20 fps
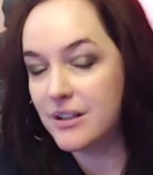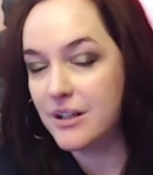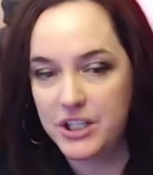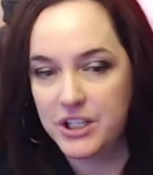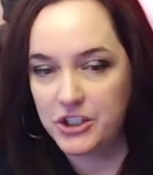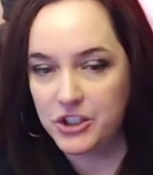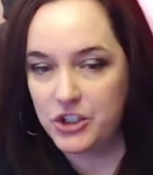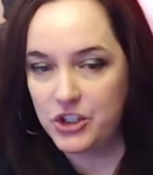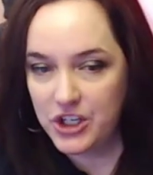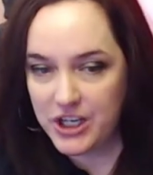
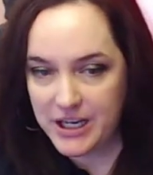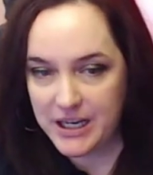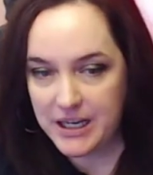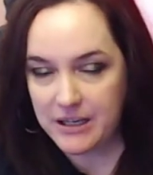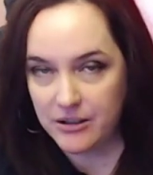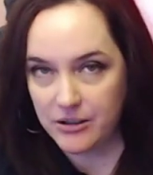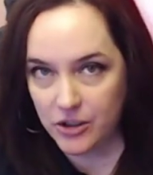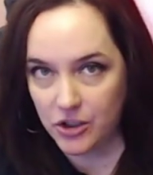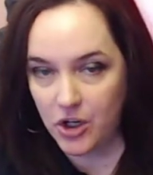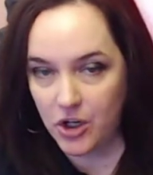Does she,
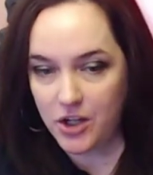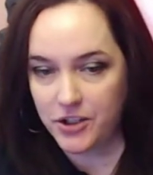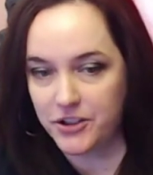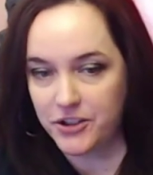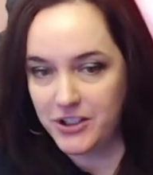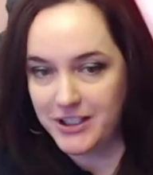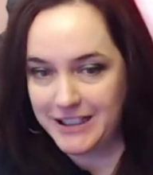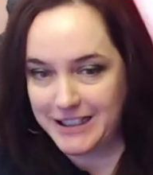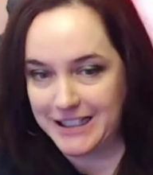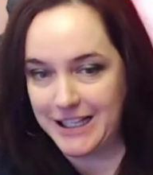her
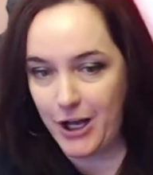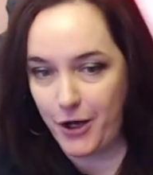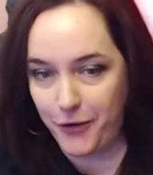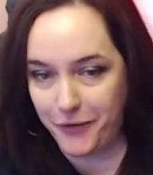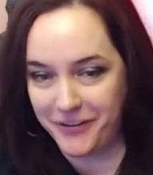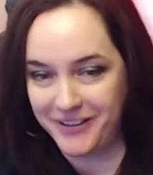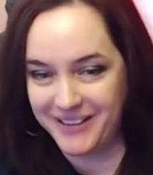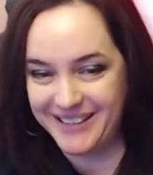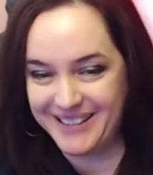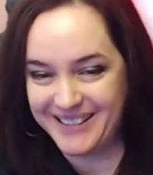alternate self,